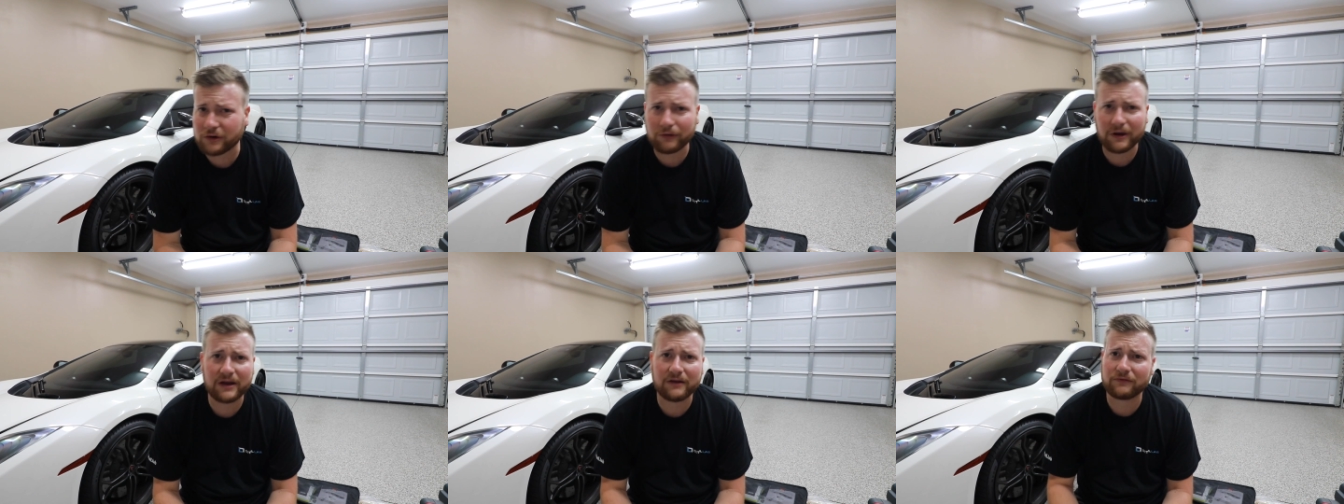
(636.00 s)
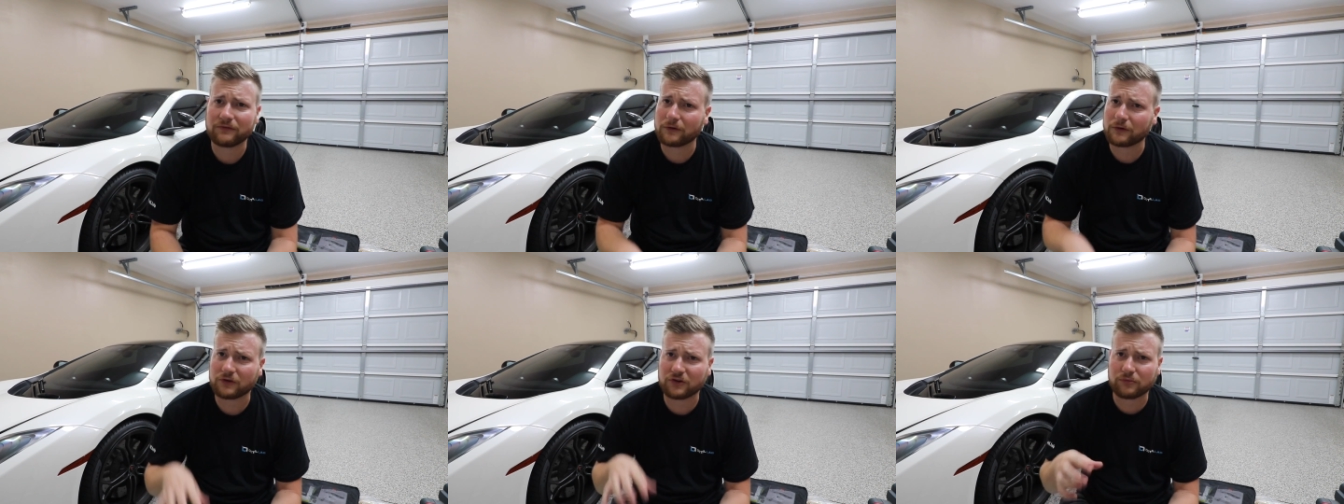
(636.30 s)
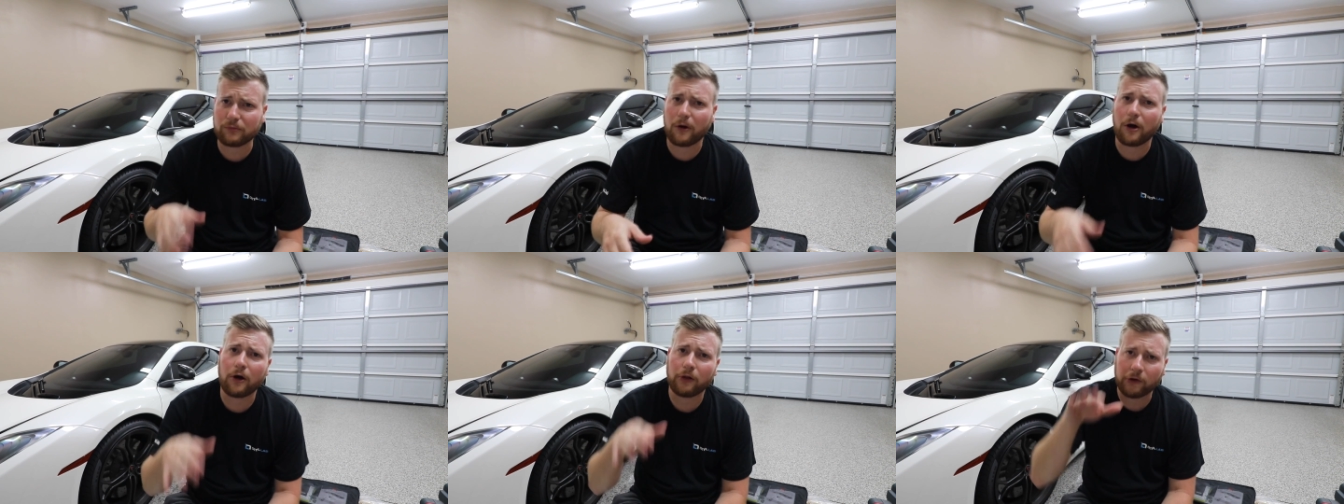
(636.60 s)
great for
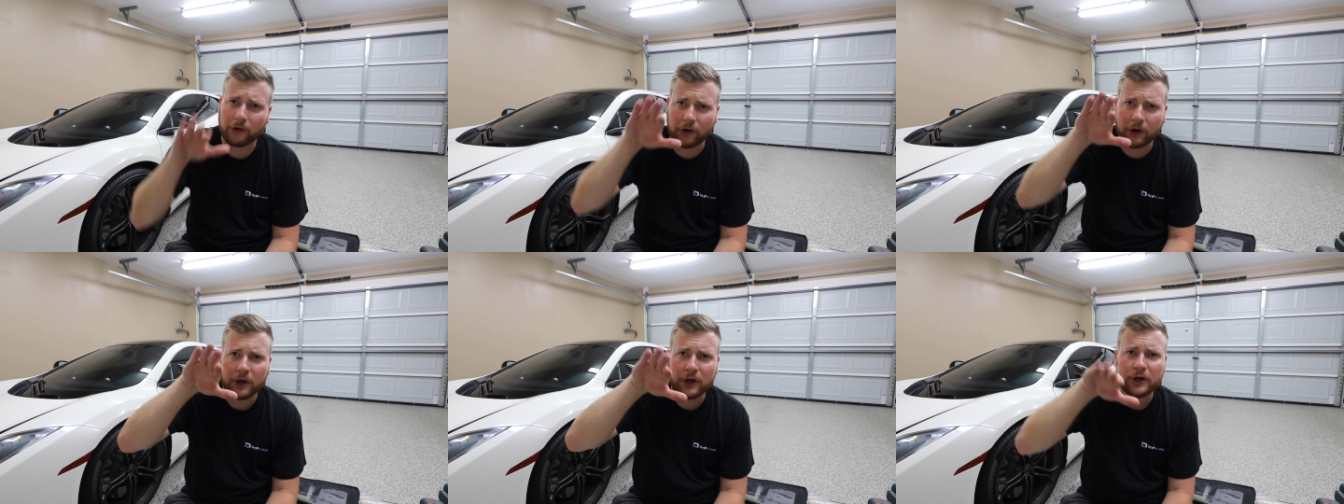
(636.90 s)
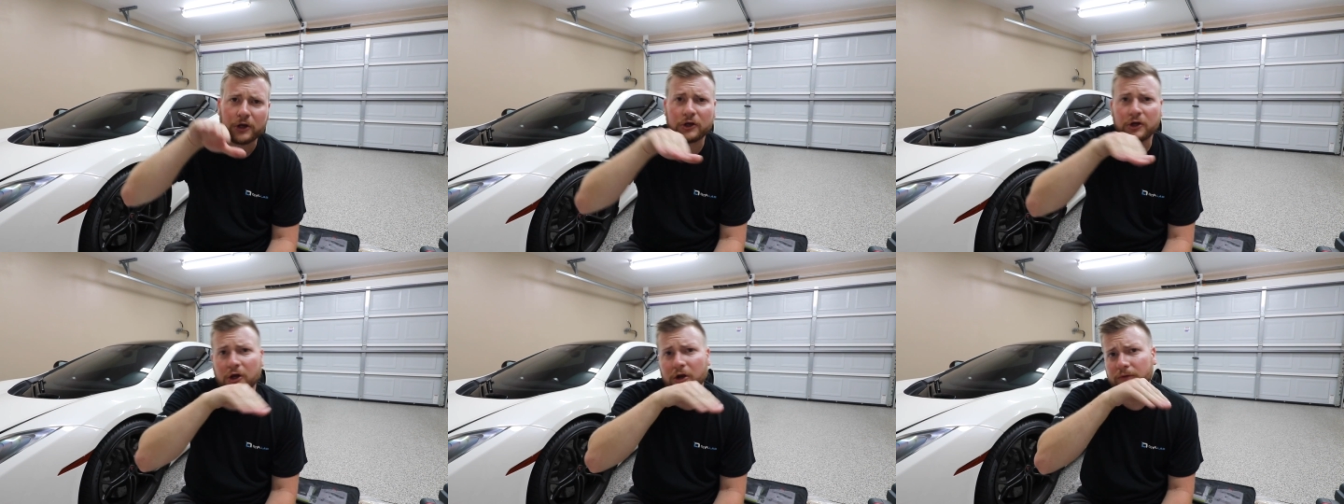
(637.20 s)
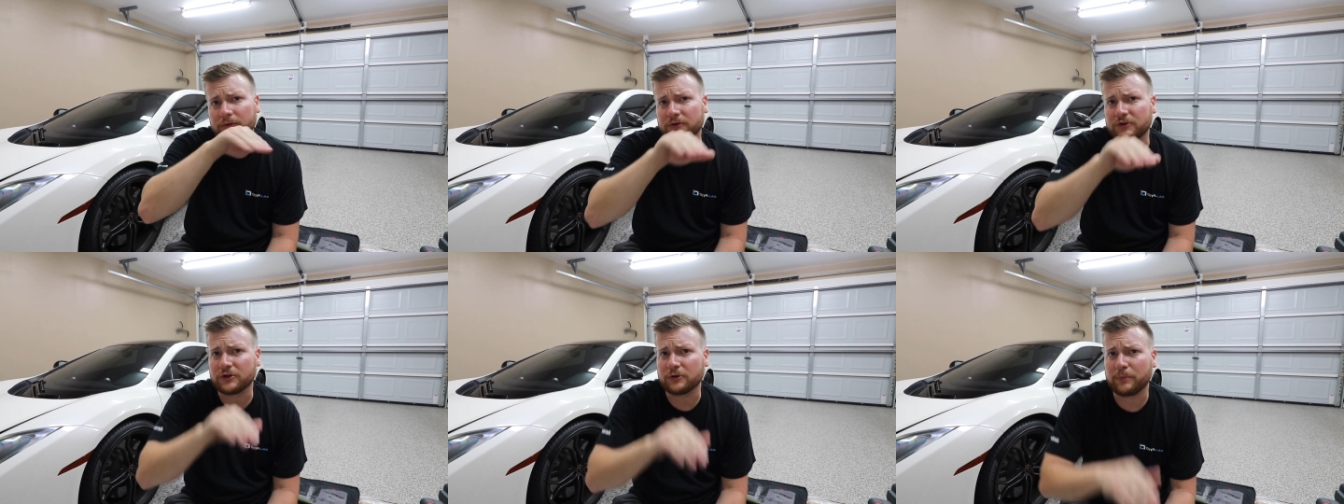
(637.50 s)
smaller
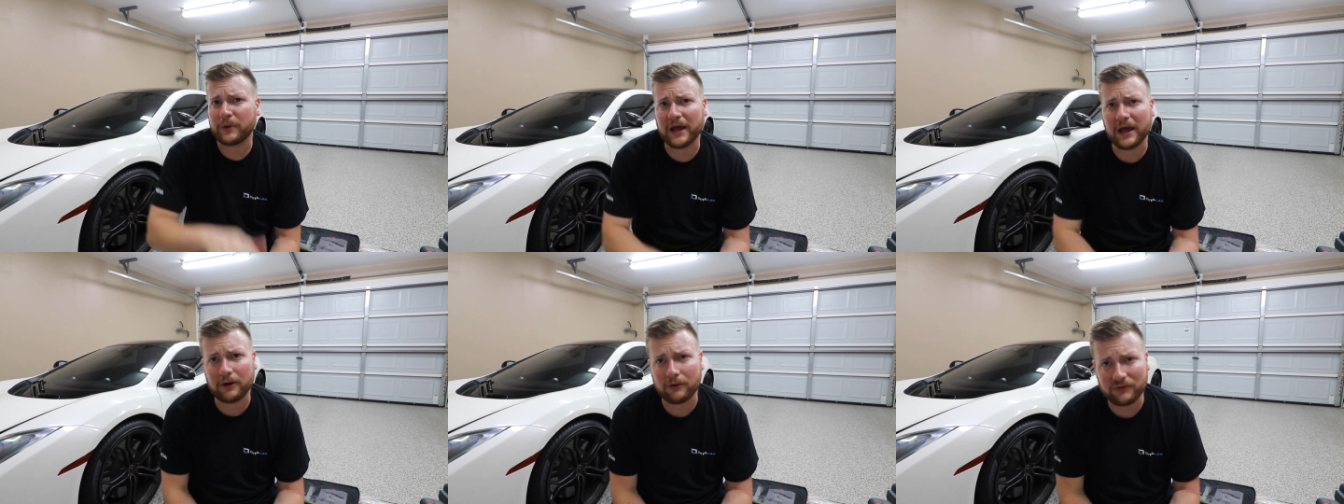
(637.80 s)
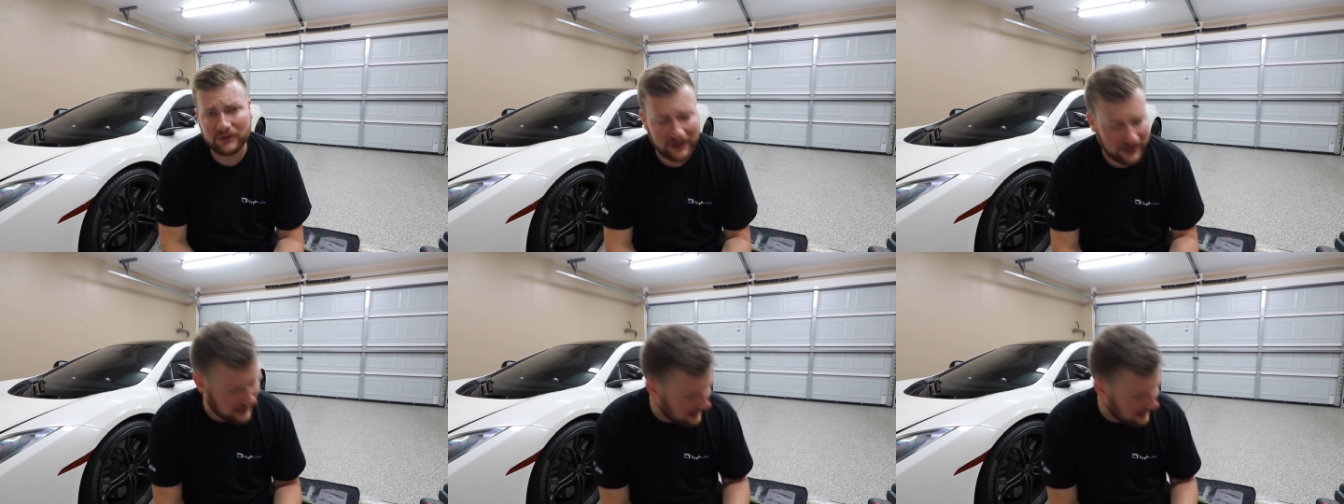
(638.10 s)
curvature panels. And